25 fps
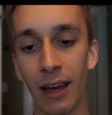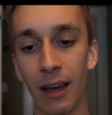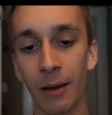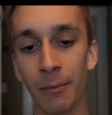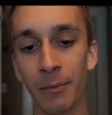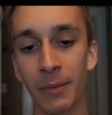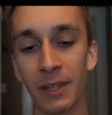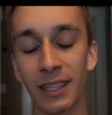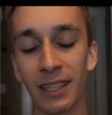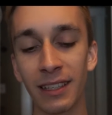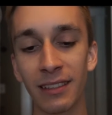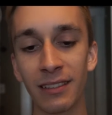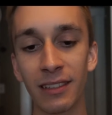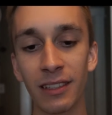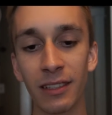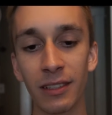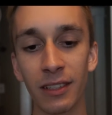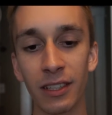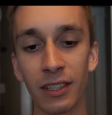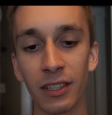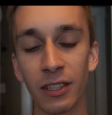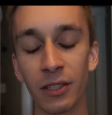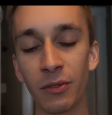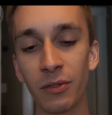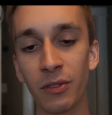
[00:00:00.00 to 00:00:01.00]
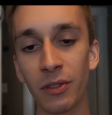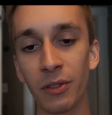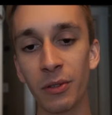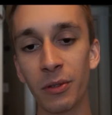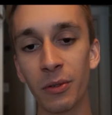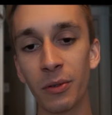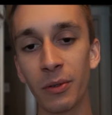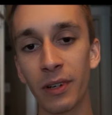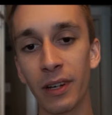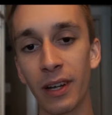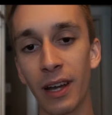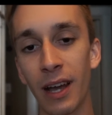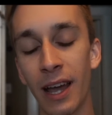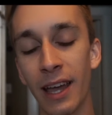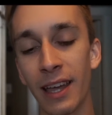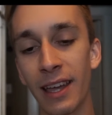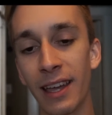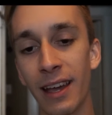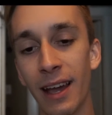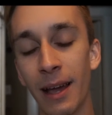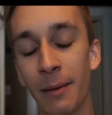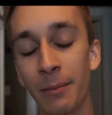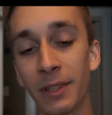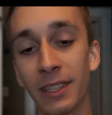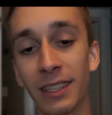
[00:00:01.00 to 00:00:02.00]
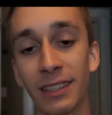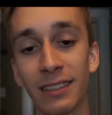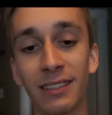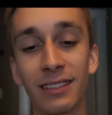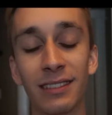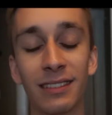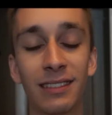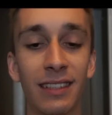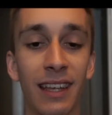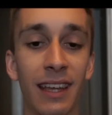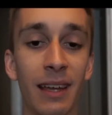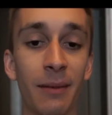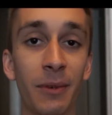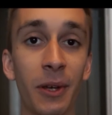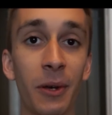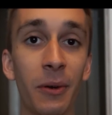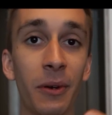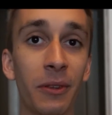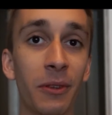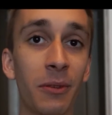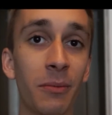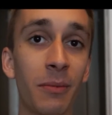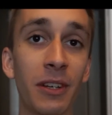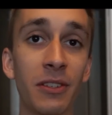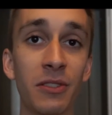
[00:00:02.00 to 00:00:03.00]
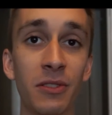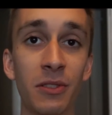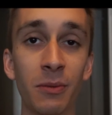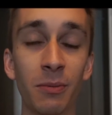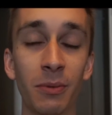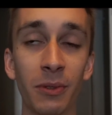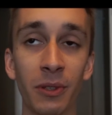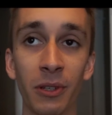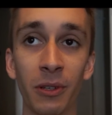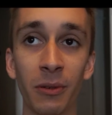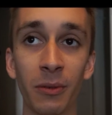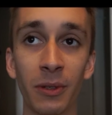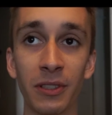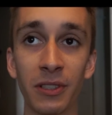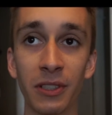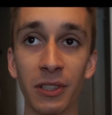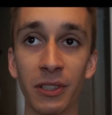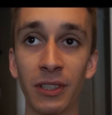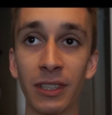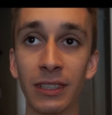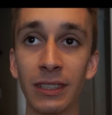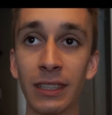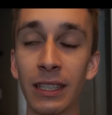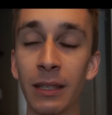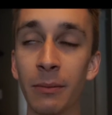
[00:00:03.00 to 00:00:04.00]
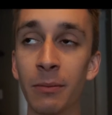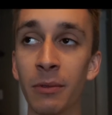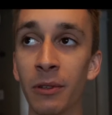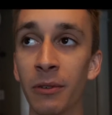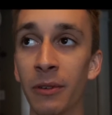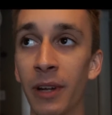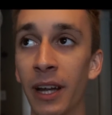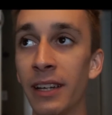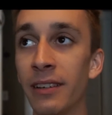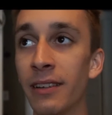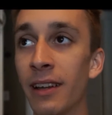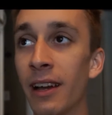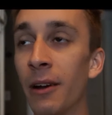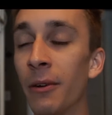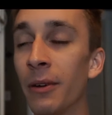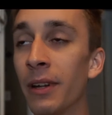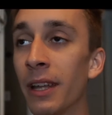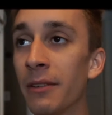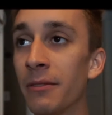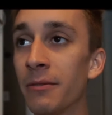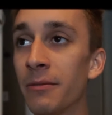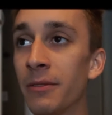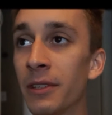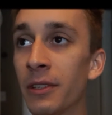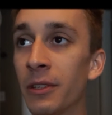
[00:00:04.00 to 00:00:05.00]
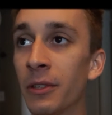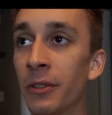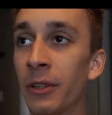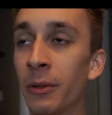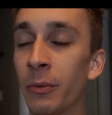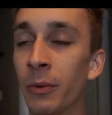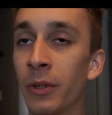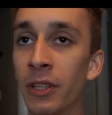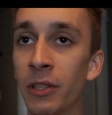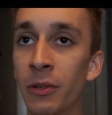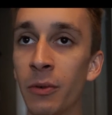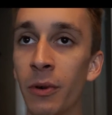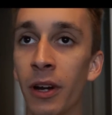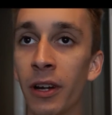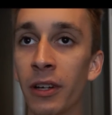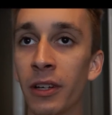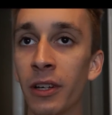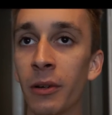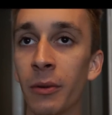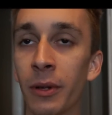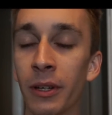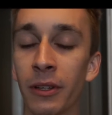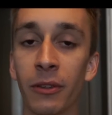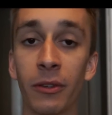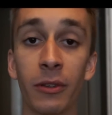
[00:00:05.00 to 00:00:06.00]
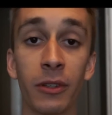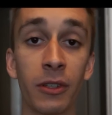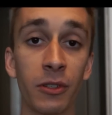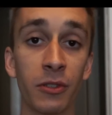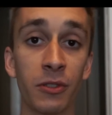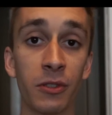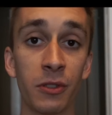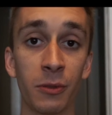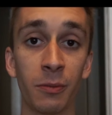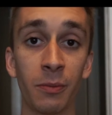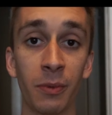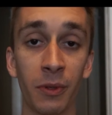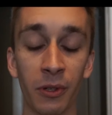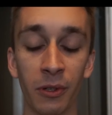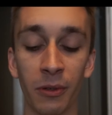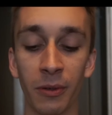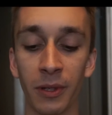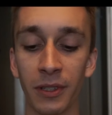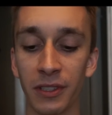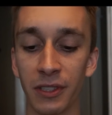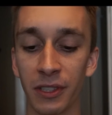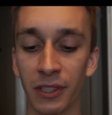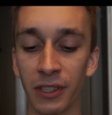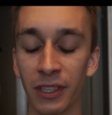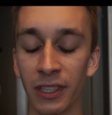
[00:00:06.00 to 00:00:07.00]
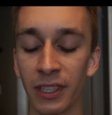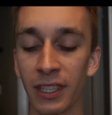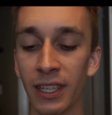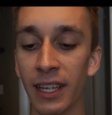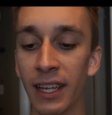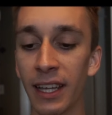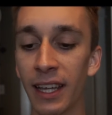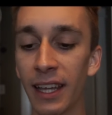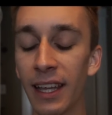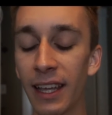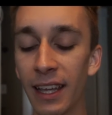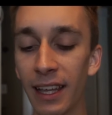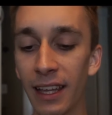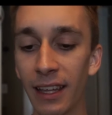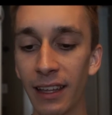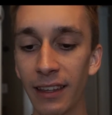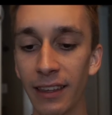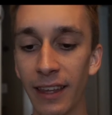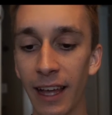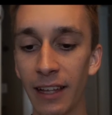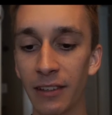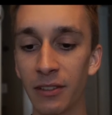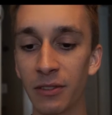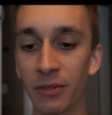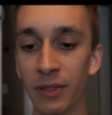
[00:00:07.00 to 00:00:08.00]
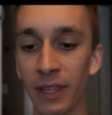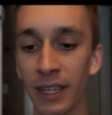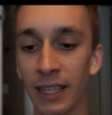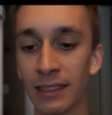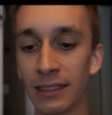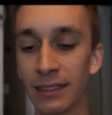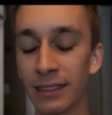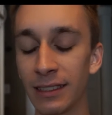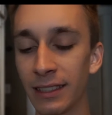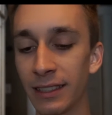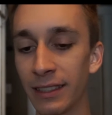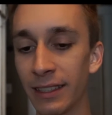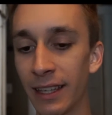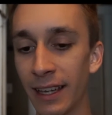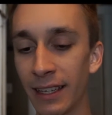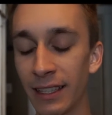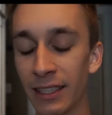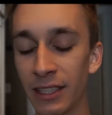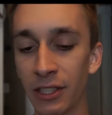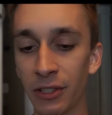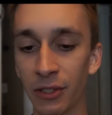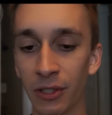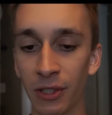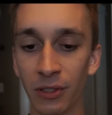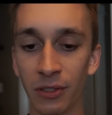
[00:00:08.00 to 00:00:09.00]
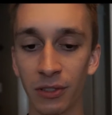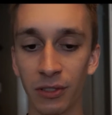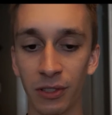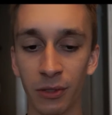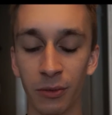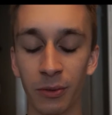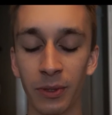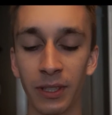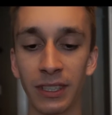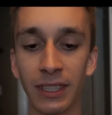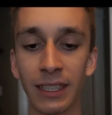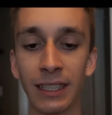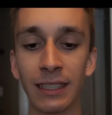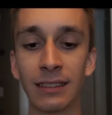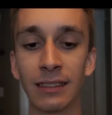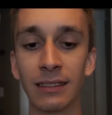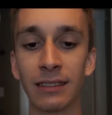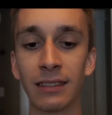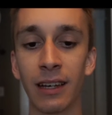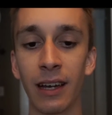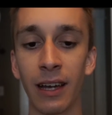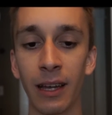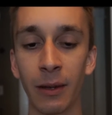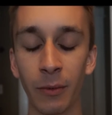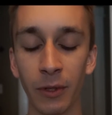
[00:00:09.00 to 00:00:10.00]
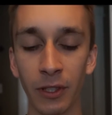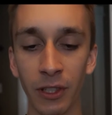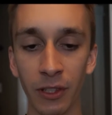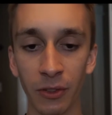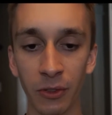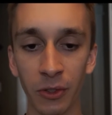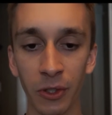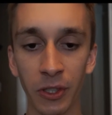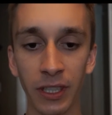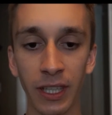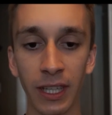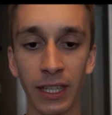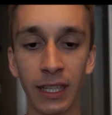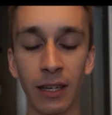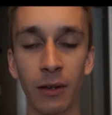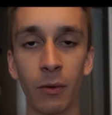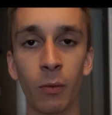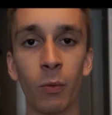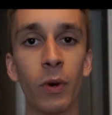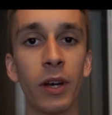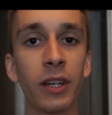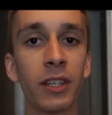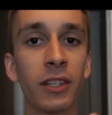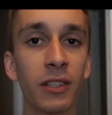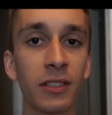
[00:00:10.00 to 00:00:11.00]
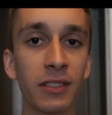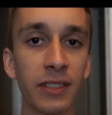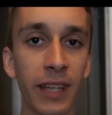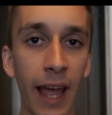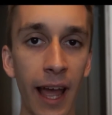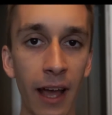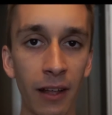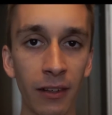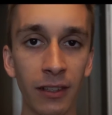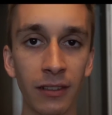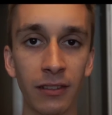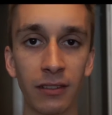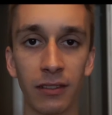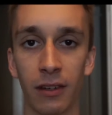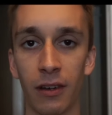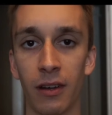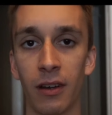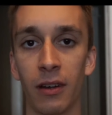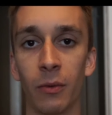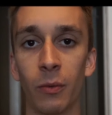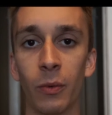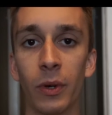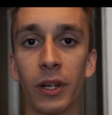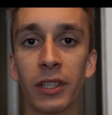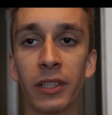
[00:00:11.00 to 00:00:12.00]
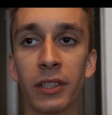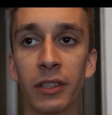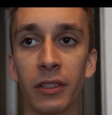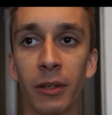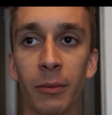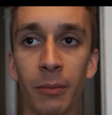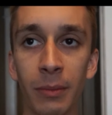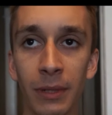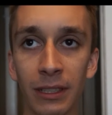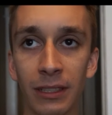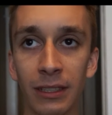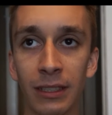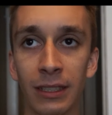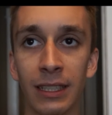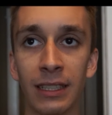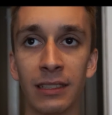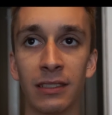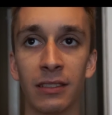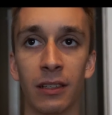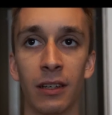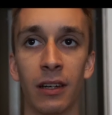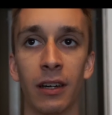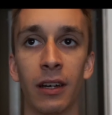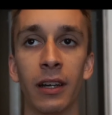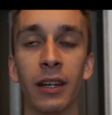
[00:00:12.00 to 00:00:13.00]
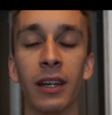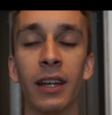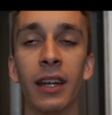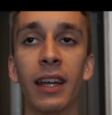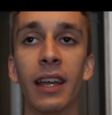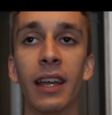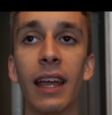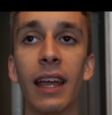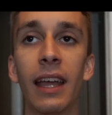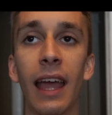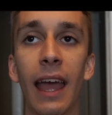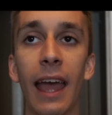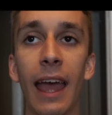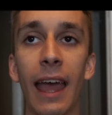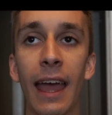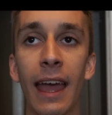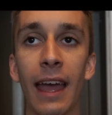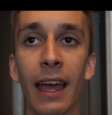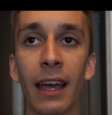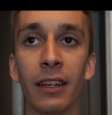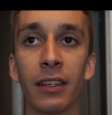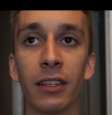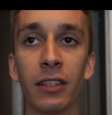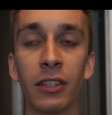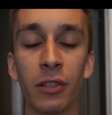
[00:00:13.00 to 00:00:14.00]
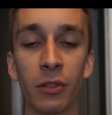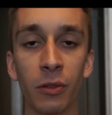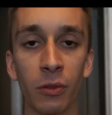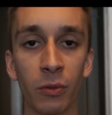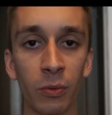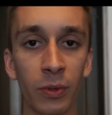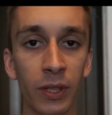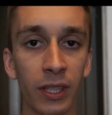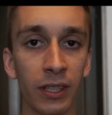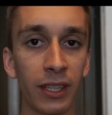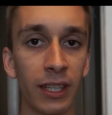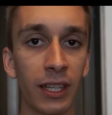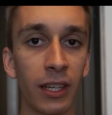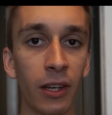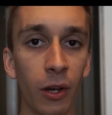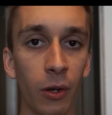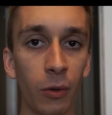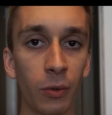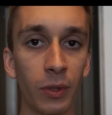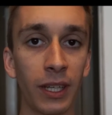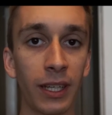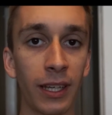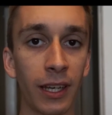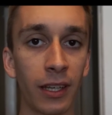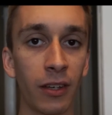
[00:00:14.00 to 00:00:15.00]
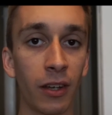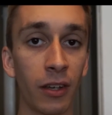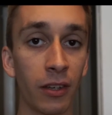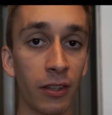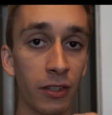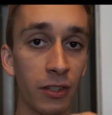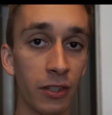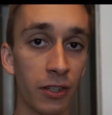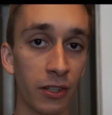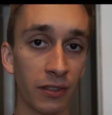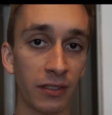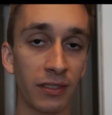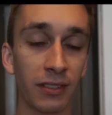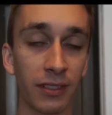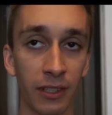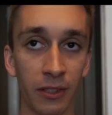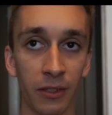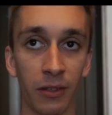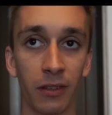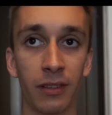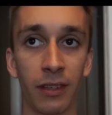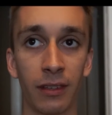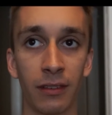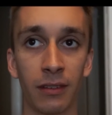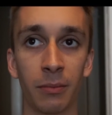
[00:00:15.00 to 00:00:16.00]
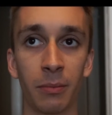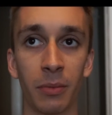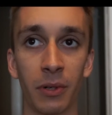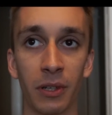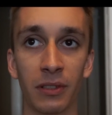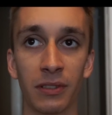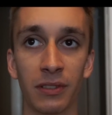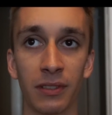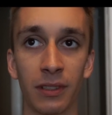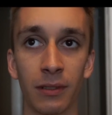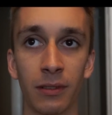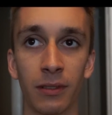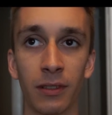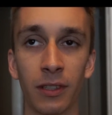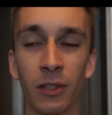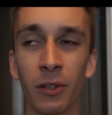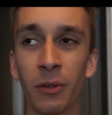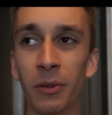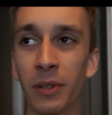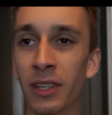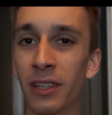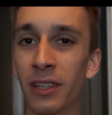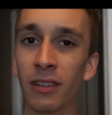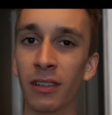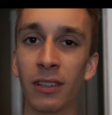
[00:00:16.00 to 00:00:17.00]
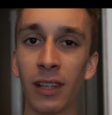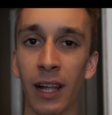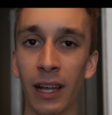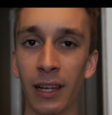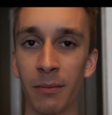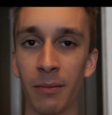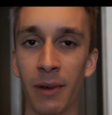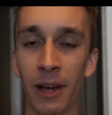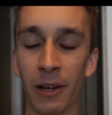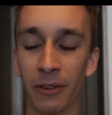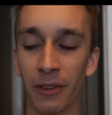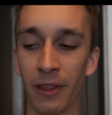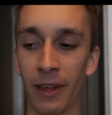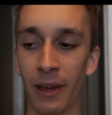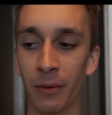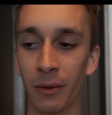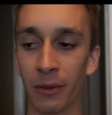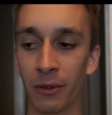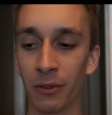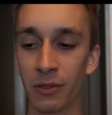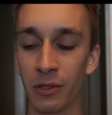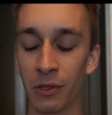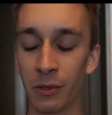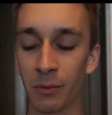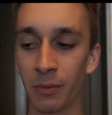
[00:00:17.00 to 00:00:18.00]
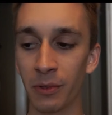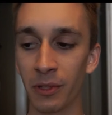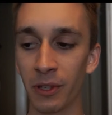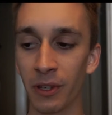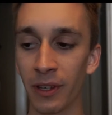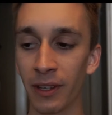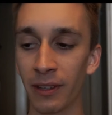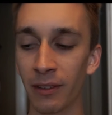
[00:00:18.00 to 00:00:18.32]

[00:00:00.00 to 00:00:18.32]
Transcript: Because I'm gonna say I'm going through my Jupiter return in Libra right now, and I feel that when you are going through your Jupiter return, that transit, that year or so really is a time when you're looking at what your talents are, what your abilities are, and you're really honing in on your skills as a person. You don't lot about that with Jupiter.